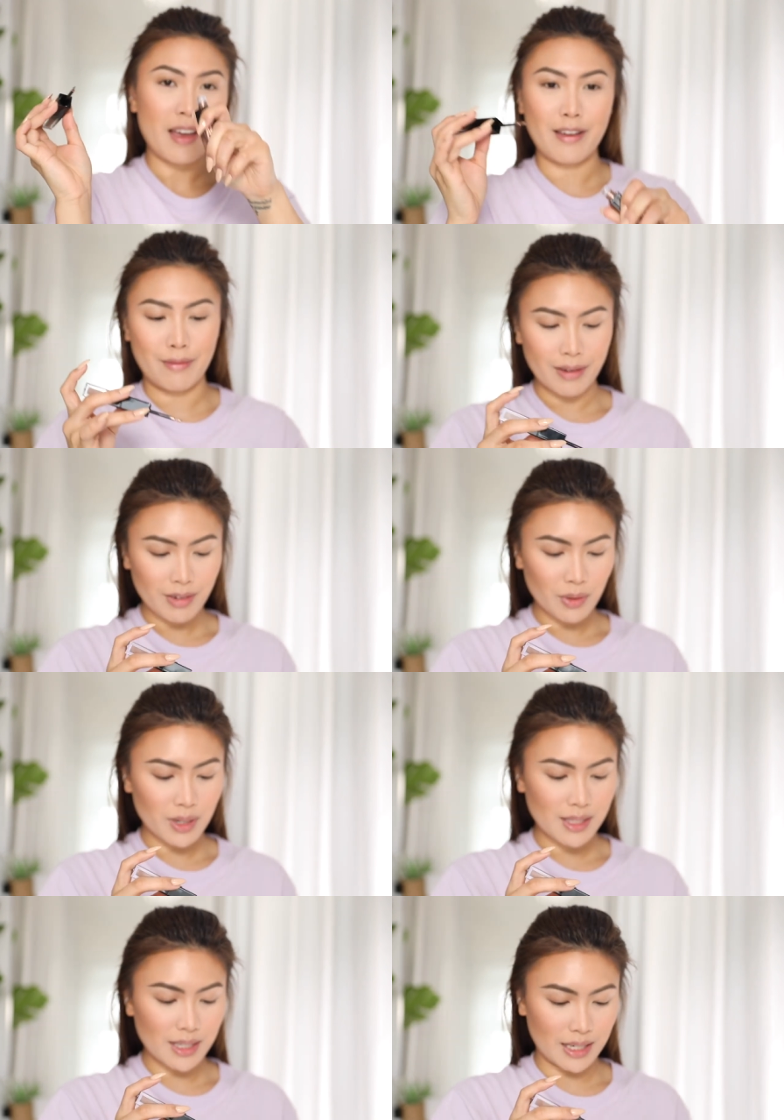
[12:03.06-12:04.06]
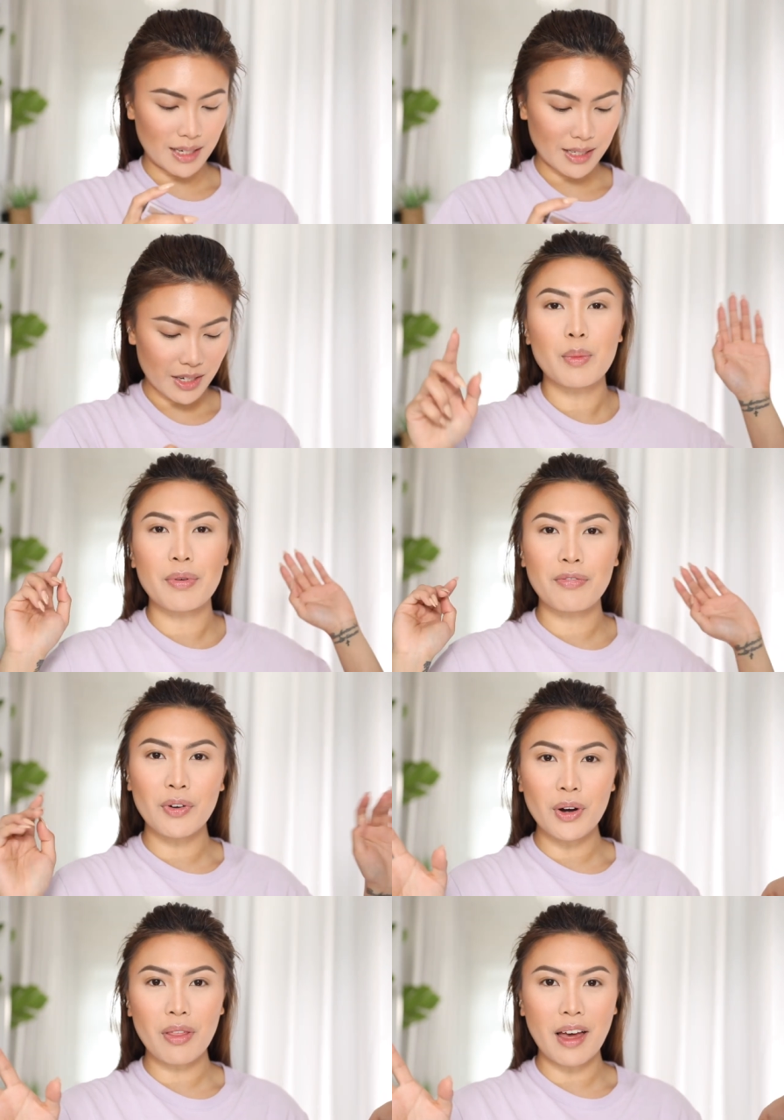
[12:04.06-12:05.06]
however you want to say it. But
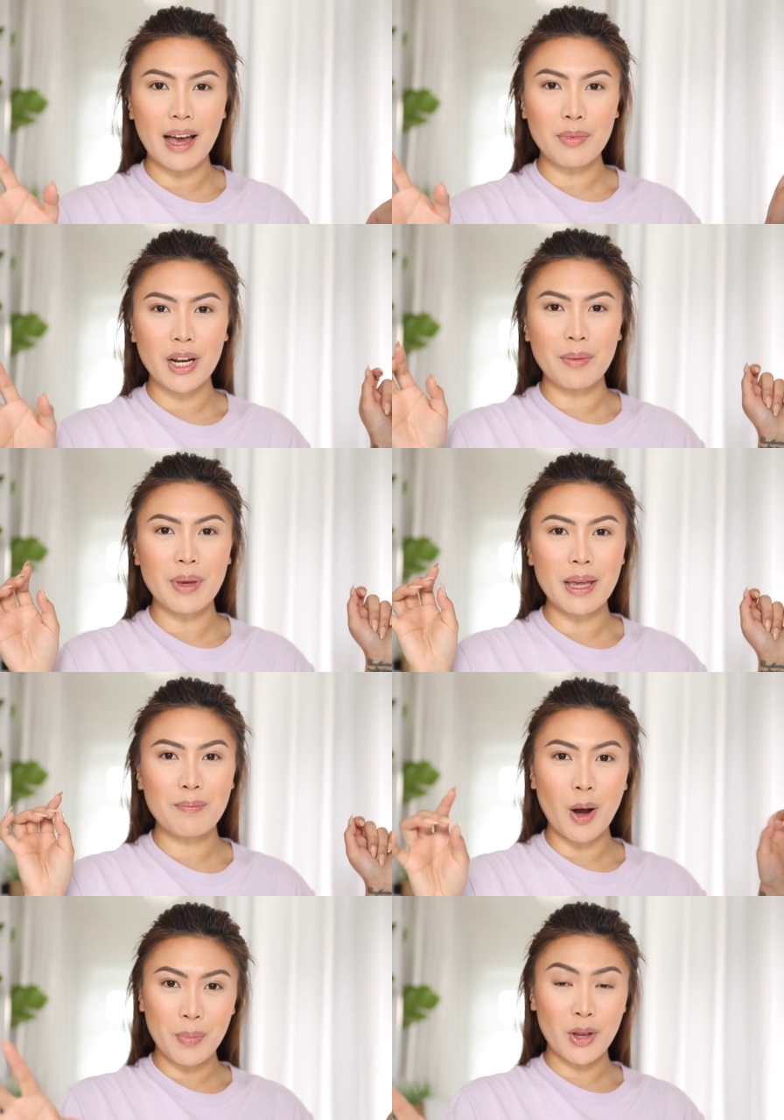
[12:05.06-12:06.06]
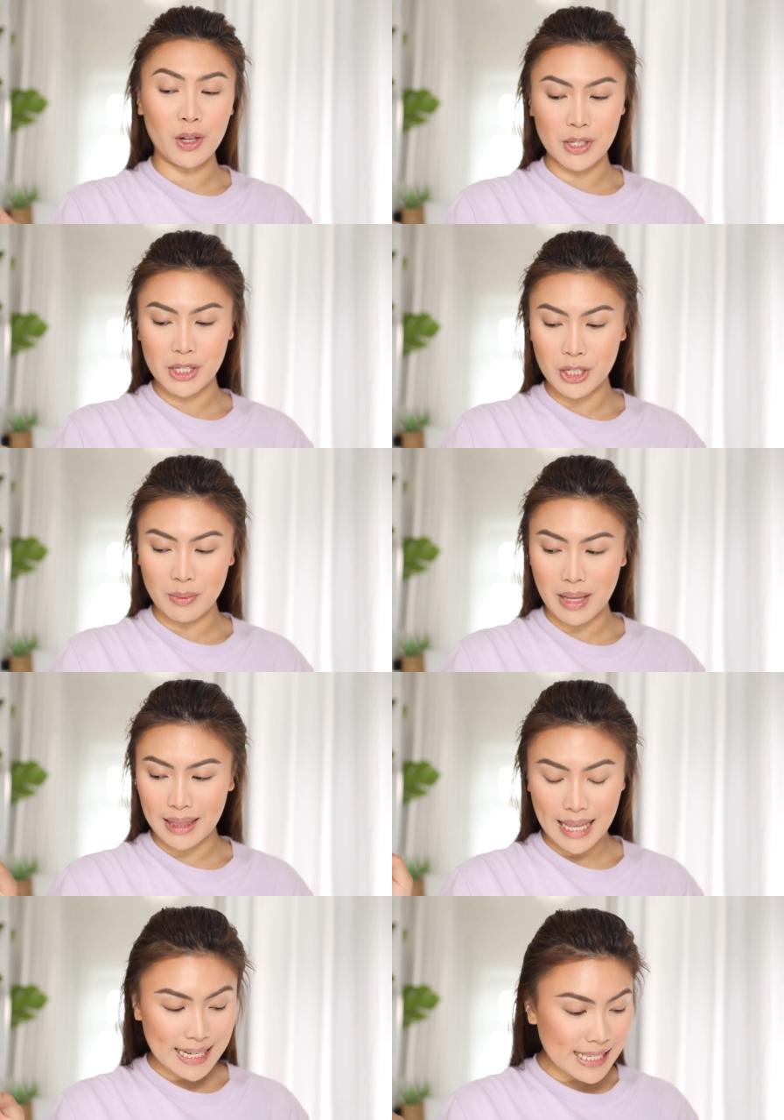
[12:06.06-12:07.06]
before that, I'm going to be popping on some
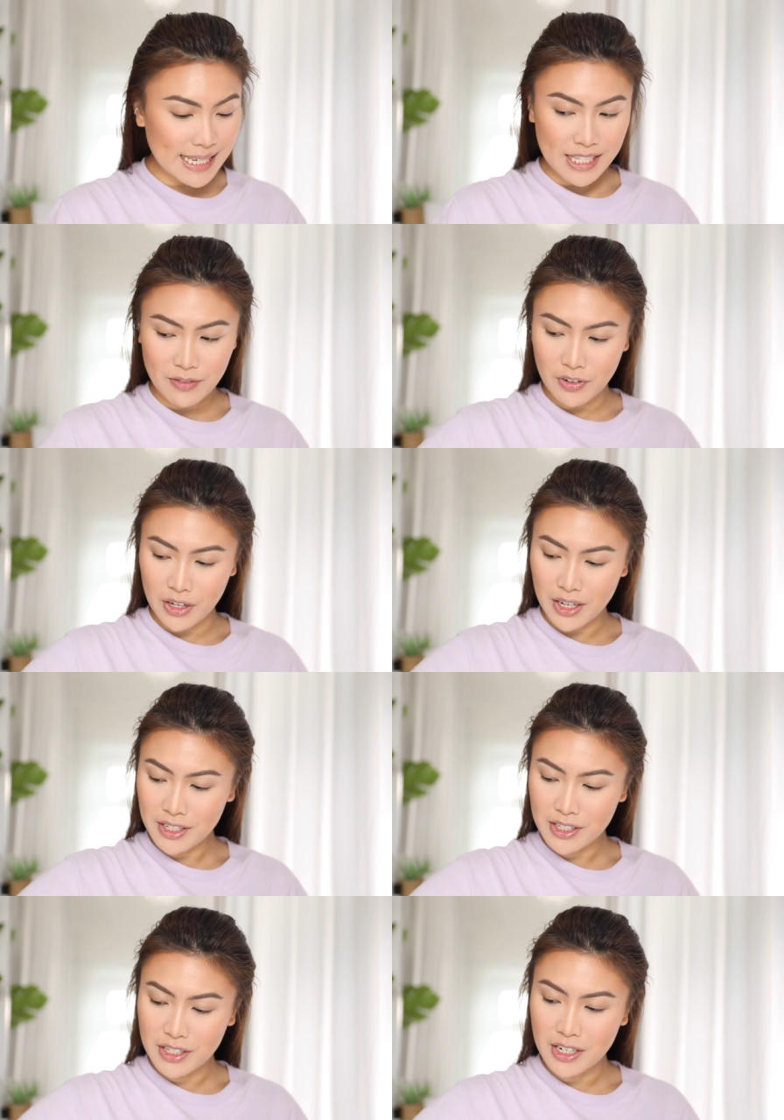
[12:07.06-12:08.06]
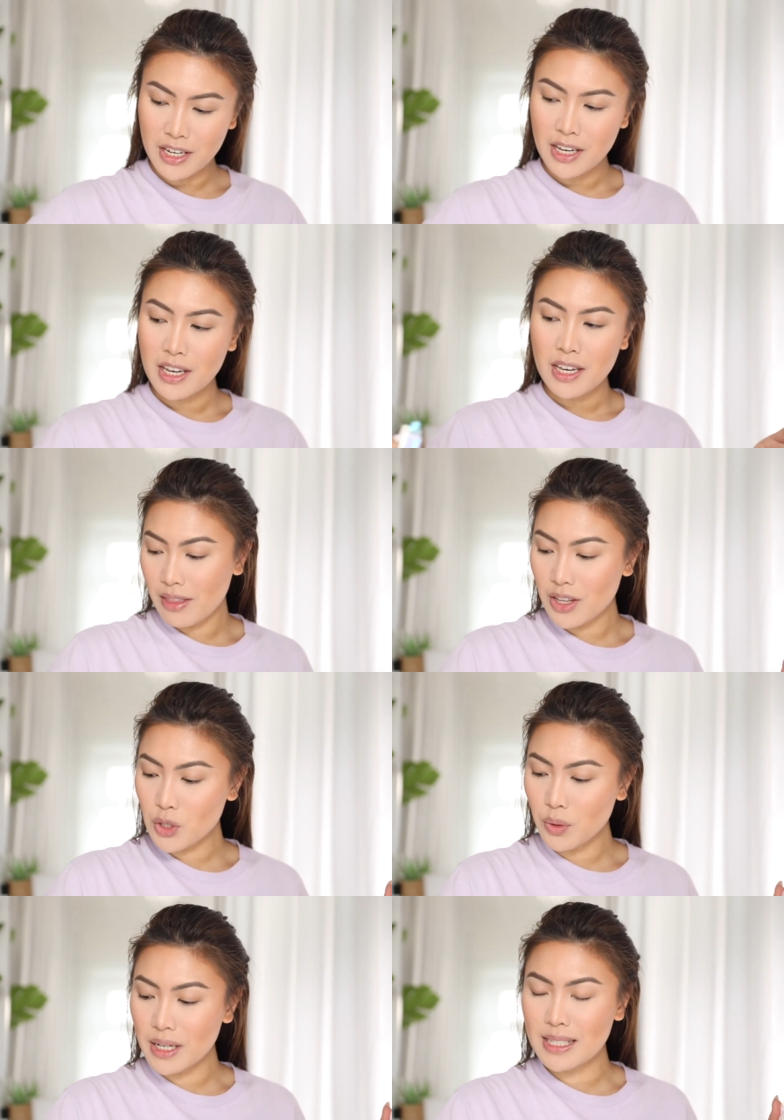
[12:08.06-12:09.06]
lenses first, and
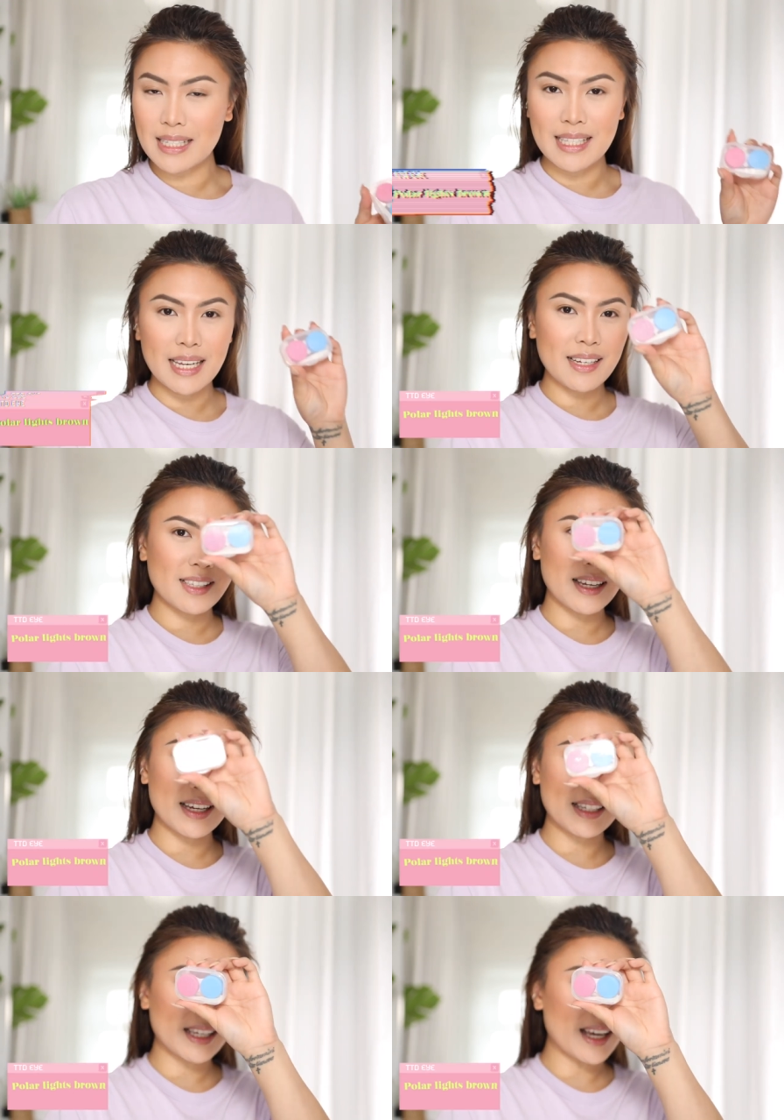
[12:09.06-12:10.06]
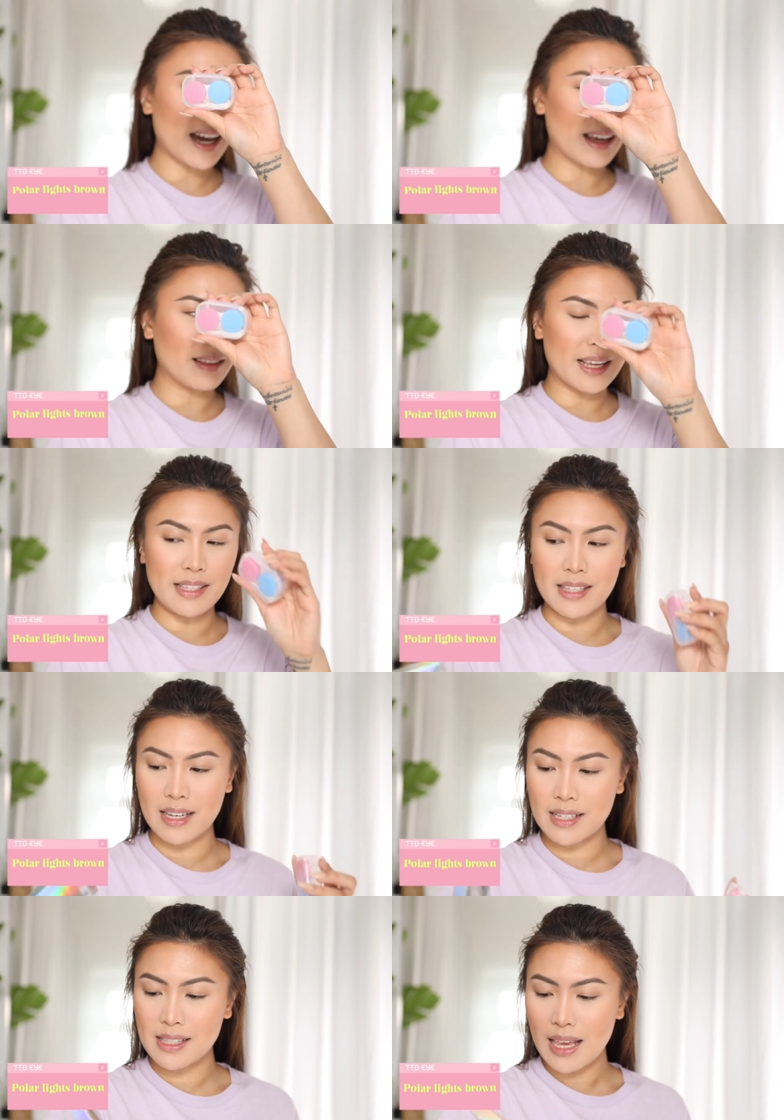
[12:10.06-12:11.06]
this one is the TTDI
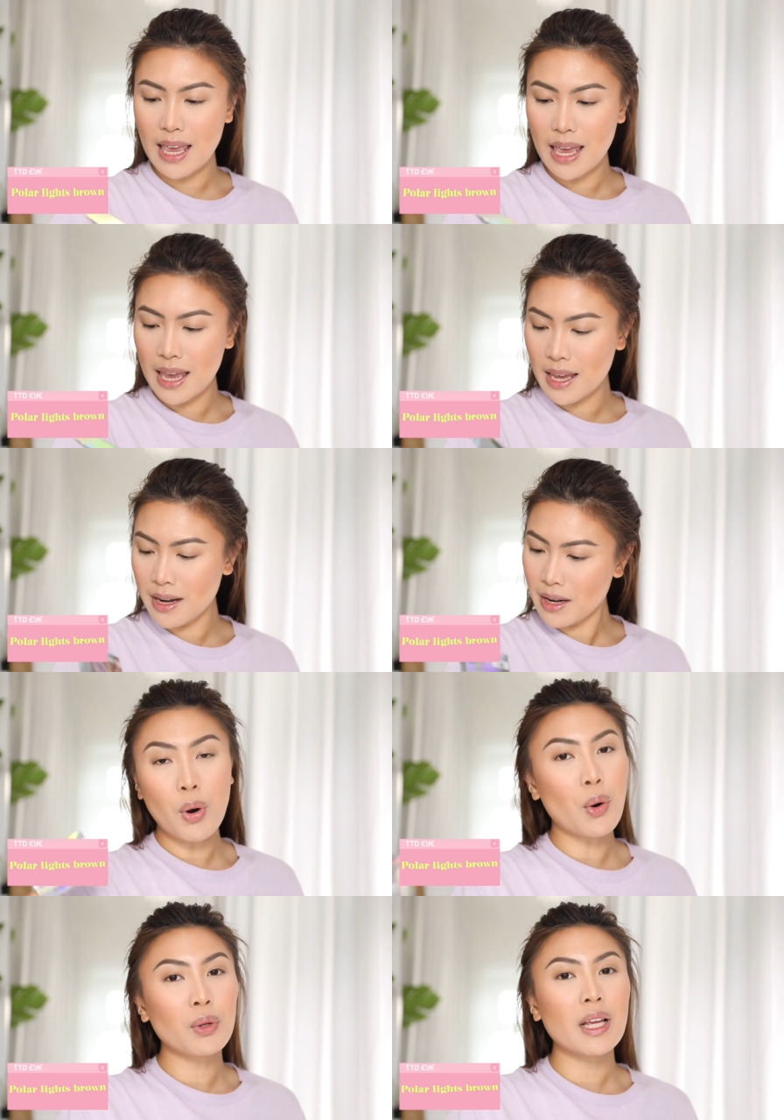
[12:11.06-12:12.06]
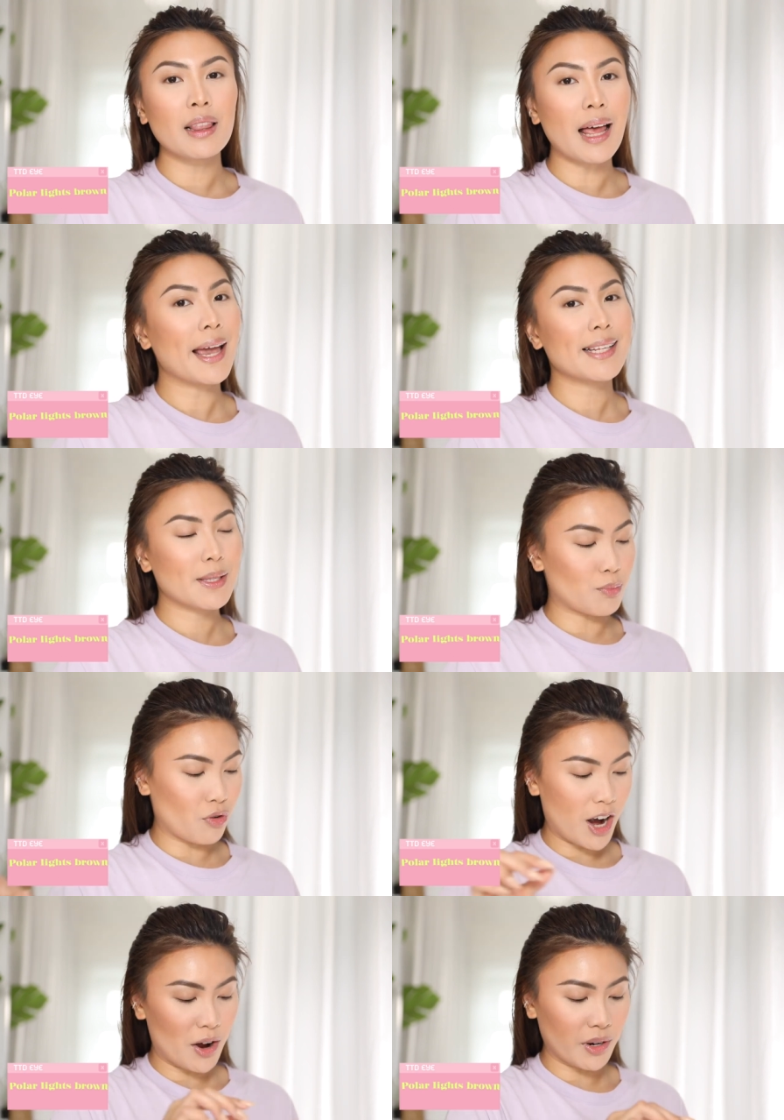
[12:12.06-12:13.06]
lenses in Polar Lights
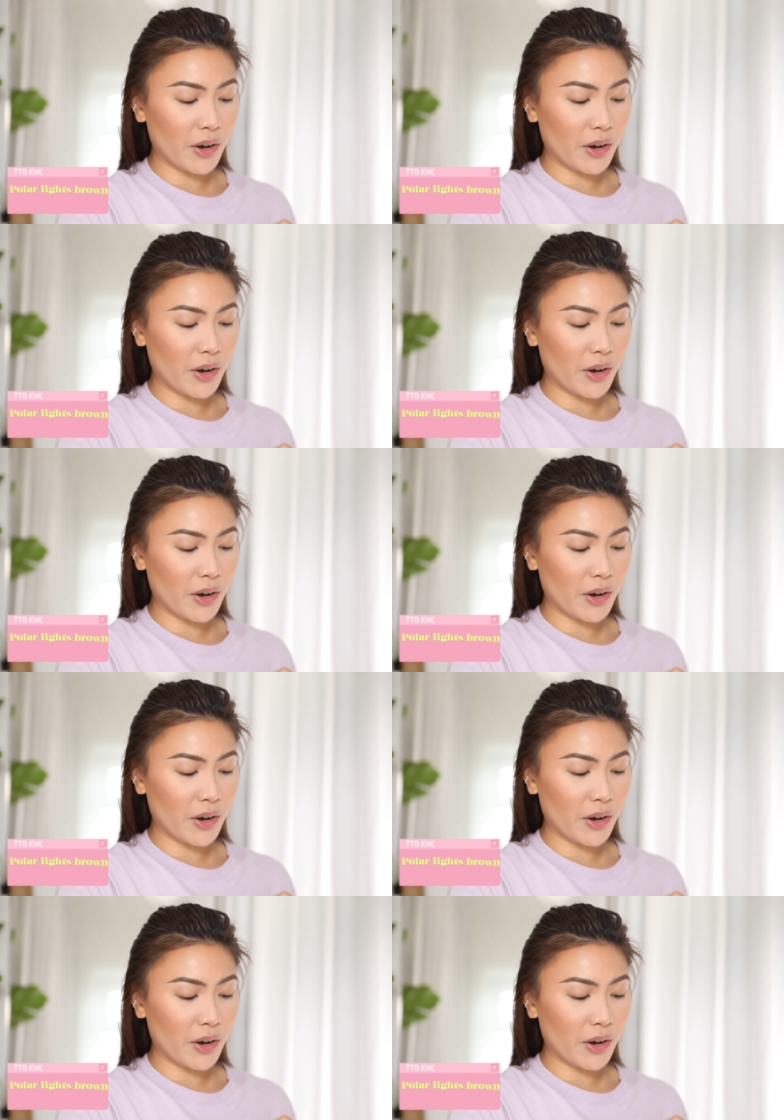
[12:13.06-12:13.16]
Brown.